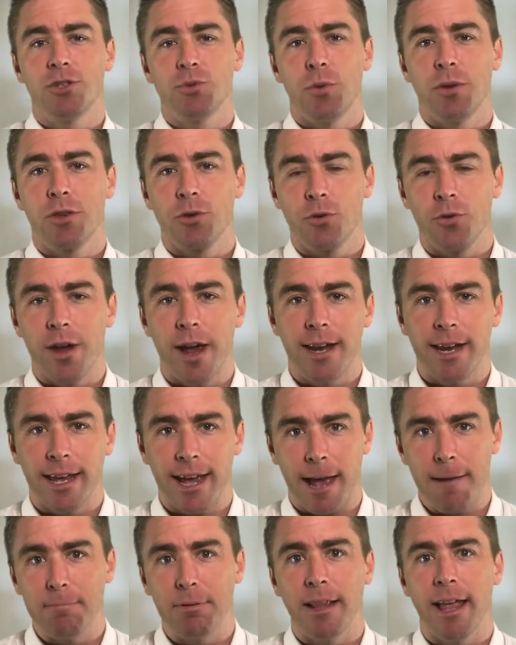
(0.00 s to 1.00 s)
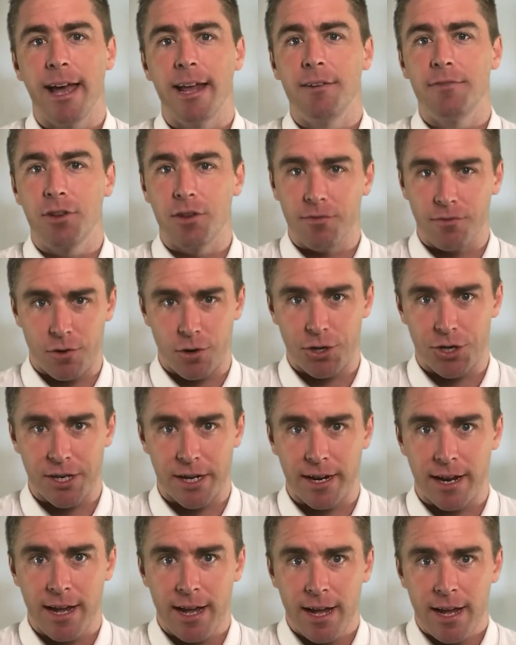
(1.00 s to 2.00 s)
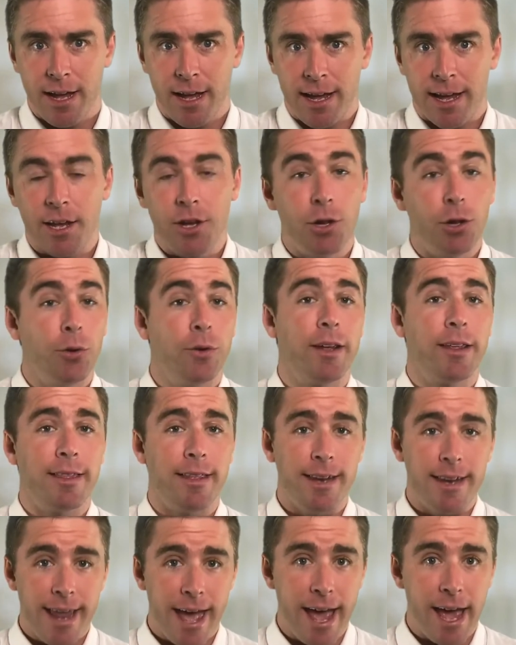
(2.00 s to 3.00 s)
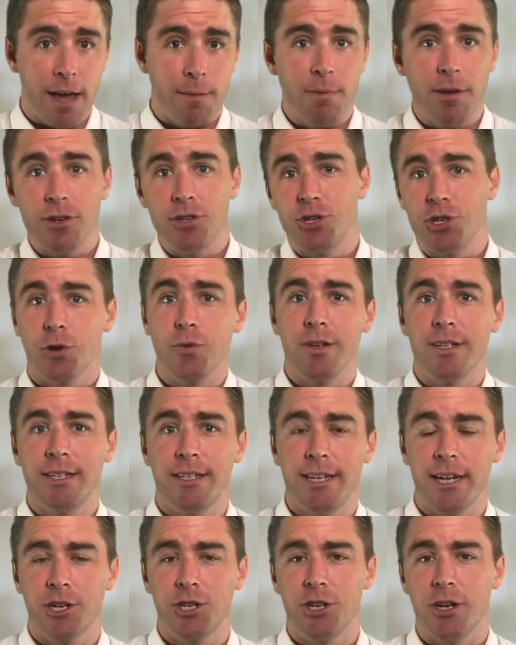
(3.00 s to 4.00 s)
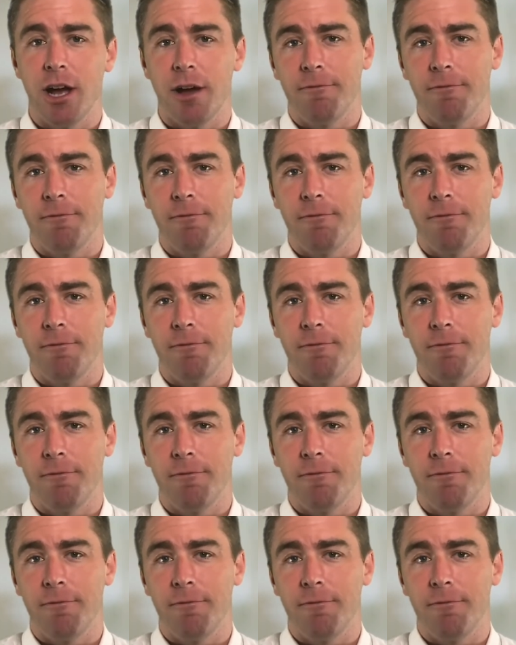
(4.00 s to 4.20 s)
with creating a plan of conversion, including the name, jurisdiction of